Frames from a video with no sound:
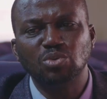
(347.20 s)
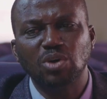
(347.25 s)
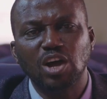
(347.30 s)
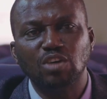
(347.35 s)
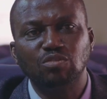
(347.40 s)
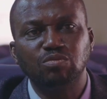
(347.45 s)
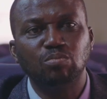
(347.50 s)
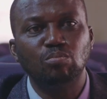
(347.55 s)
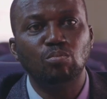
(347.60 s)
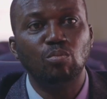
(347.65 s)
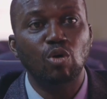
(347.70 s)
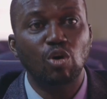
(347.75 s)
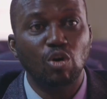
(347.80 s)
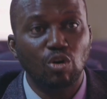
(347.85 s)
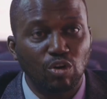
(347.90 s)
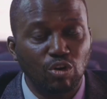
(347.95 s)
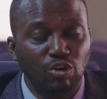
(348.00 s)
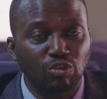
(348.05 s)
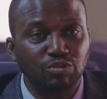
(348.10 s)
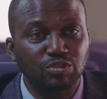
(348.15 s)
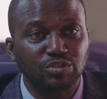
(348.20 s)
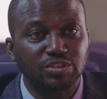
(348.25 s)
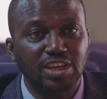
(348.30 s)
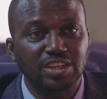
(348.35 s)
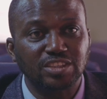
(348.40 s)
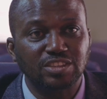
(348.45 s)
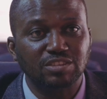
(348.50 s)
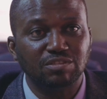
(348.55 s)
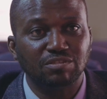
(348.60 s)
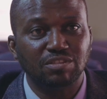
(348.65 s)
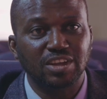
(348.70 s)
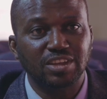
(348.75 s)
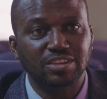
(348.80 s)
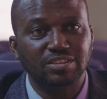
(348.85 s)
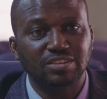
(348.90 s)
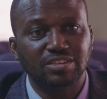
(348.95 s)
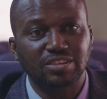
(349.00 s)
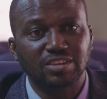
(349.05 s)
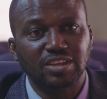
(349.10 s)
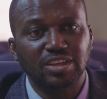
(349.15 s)
to have more of such
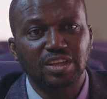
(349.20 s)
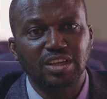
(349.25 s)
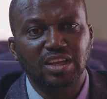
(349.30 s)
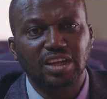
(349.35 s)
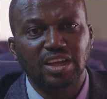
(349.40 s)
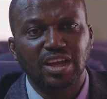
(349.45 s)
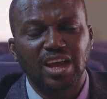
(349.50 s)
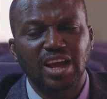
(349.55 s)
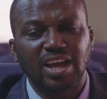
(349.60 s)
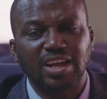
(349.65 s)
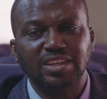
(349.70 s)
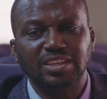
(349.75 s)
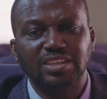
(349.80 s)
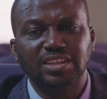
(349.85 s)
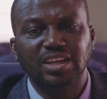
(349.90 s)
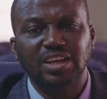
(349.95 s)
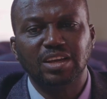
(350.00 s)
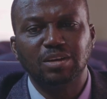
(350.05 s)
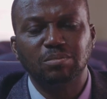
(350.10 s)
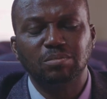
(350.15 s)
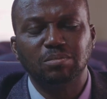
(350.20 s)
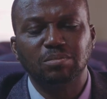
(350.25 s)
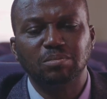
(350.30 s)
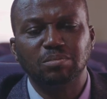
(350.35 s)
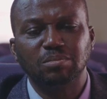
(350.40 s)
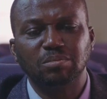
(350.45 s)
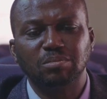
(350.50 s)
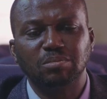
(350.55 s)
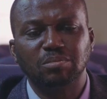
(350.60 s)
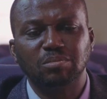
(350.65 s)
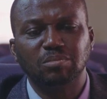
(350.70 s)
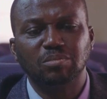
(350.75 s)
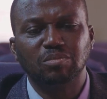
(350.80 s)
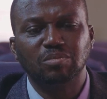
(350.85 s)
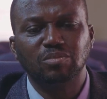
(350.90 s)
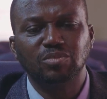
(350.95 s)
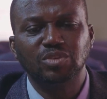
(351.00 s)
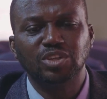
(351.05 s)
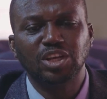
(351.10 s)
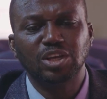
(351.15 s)
events, and
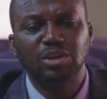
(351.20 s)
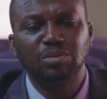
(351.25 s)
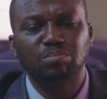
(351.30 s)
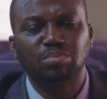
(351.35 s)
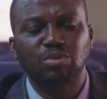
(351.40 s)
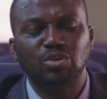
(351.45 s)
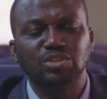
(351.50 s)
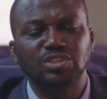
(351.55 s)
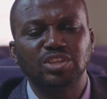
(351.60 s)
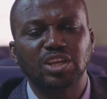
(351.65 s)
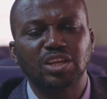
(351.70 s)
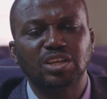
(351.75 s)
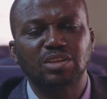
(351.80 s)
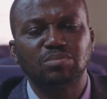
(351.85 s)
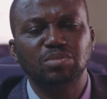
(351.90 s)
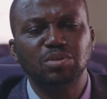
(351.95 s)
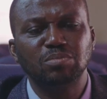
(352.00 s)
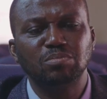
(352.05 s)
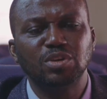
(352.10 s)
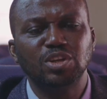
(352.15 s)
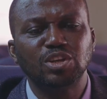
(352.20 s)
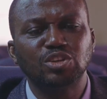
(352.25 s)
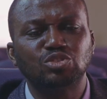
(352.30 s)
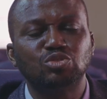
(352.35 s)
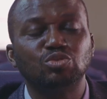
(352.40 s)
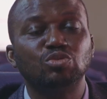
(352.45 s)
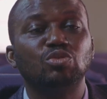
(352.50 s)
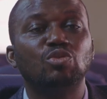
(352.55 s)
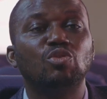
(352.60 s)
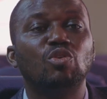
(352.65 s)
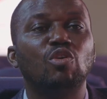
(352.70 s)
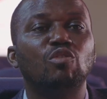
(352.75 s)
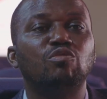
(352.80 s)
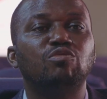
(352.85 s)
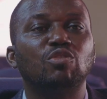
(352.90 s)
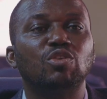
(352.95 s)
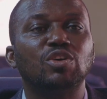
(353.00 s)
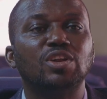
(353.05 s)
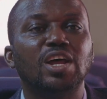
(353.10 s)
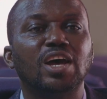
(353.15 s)
the project Pimblink should go
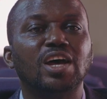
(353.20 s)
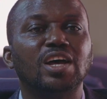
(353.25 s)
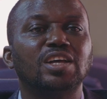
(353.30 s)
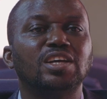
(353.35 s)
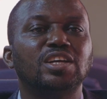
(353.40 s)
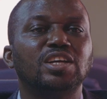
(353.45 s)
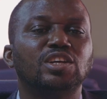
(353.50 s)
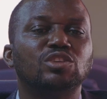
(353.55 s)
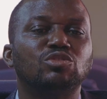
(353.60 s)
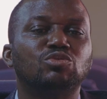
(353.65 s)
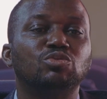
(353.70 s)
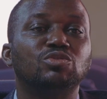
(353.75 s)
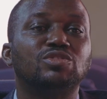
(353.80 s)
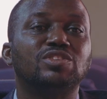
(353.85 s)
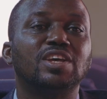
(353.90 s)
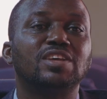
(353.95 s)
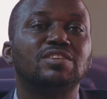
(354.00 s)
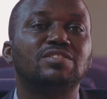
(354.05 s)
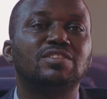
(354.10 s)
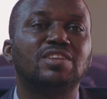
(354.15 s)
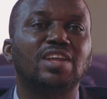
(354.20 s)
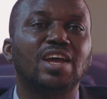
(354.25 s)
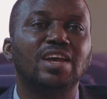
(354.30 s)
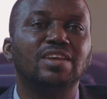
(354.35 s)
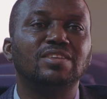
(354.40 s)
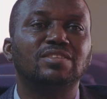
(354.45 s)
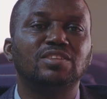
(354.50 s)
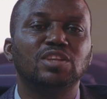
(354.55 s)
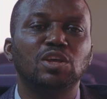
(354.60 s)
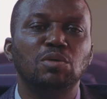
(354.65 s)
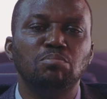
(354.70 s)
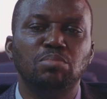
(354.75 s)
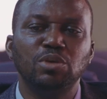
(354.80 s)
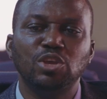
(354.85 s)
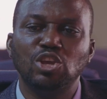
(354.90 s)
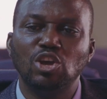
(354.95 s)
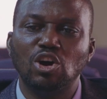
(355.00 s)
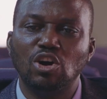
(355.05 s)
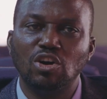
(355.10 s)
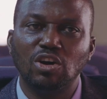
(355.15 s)
further to sensitize
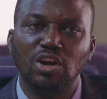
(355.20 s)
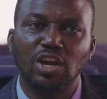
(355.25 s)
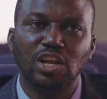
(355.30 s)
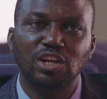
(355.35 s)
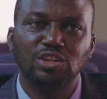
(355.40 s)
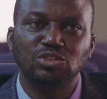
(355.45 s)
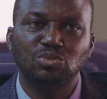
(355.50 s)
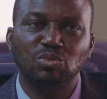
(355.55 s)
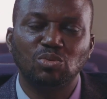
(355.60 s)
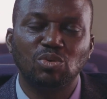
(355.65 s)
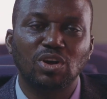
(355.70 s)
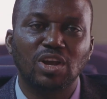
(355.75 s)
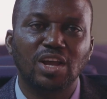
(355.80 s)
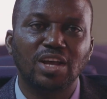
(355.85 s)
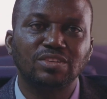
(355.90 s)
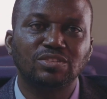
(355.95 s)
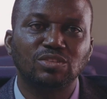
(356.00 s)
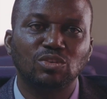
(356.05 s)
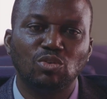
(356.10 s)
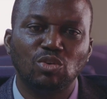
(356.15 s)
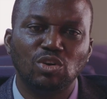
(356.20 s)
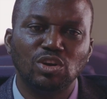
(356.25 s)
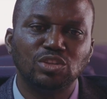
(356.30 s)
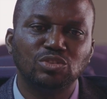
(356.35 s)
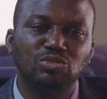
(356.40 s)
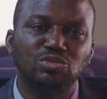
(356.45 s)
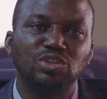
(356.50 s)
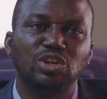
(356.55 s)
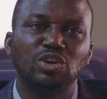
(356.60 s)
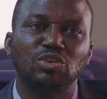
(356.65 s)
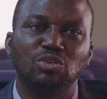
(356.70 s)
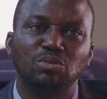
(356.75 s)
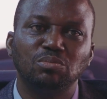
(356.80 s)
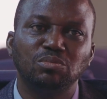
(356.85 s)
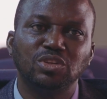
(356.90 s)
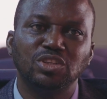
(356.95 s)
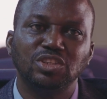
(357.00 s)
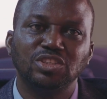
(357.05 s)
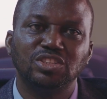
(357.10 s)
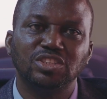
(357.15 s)
beyond health workers, go into the
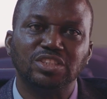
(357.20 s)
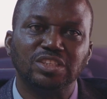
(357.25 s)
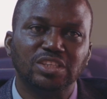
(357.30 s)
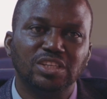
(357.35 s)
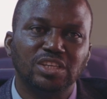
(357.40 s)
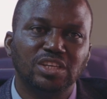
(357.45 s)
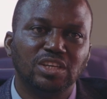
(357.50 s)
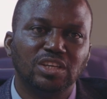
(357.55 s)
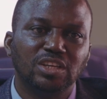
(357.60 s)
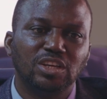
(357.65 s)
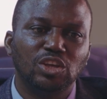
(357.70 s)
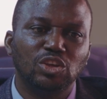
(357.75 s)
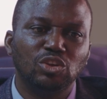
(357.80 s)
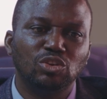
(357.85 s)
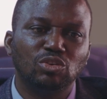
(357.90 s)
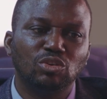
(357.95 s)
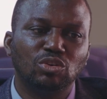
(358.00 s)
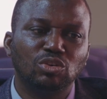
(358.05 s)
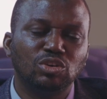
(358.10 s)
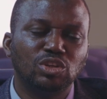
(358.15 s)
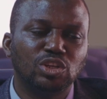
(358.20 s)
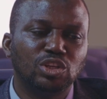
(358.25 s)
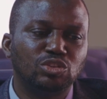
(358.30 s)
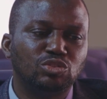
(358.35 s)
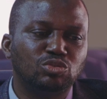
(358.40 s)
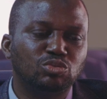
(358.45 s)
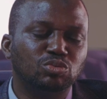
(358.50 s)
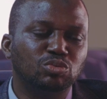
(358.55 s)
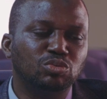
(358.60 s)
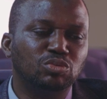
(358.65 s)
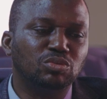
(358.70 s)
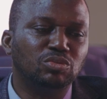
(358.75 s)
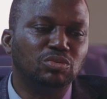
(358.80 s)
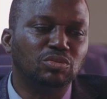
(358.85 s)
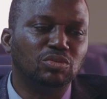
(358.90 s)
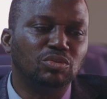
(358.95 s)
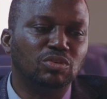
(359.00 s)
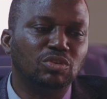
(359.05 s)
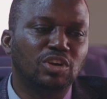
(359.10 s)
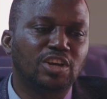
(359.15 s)
community, you know,
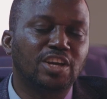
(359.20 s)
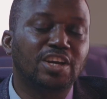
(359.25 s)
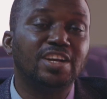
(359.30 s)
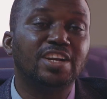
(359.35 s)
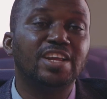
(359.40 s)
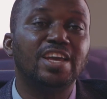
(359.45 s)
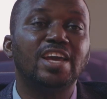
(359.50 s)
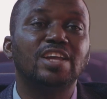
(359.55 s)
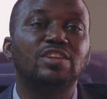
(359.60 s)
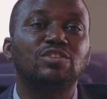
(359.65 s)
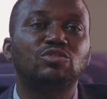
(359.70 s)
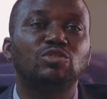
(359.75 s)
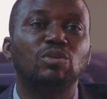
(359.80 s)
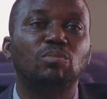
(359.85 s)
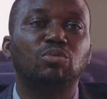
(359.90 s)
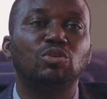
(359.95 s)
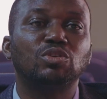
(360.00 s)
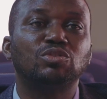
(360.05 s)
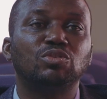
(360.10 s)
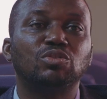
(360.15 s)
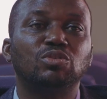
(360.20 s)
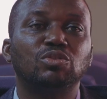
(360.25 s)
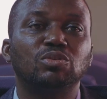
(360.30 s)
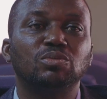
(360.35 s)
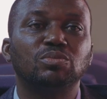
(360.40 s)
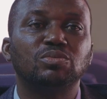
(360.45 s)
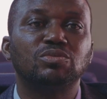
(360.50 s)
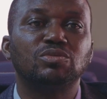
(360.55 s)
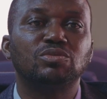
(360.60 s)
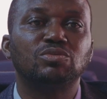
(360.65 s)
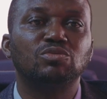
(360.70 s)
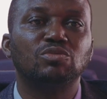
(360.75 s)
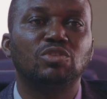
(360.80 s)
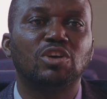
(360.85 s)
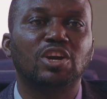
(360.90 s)
to create support groups, to